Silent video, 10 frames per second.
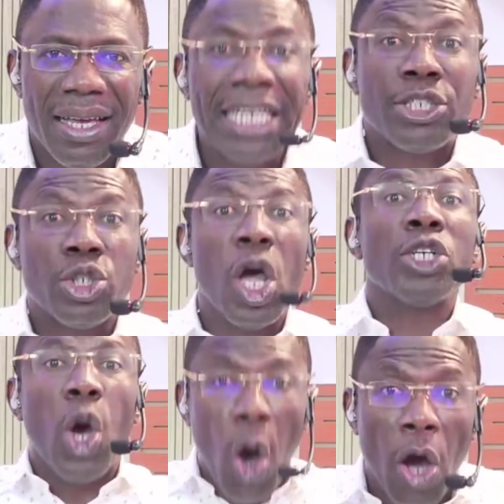It's
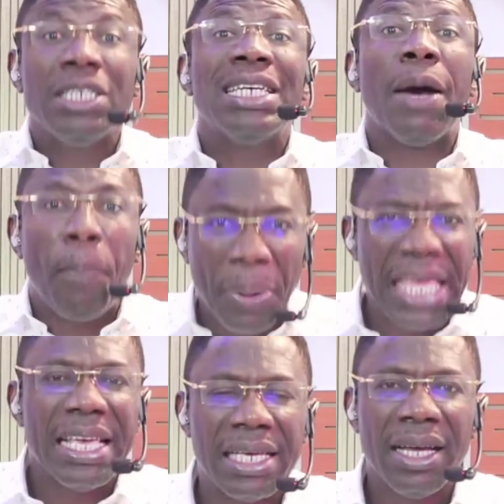not on the
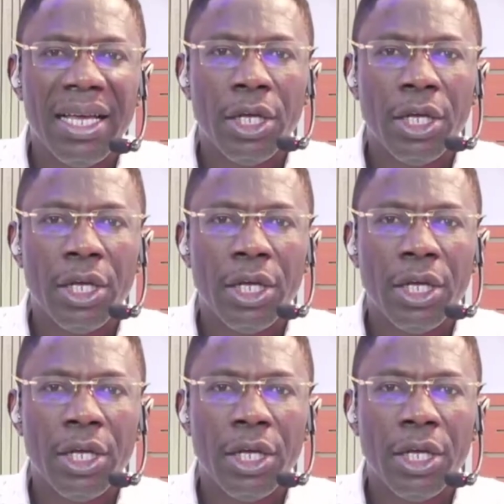pig.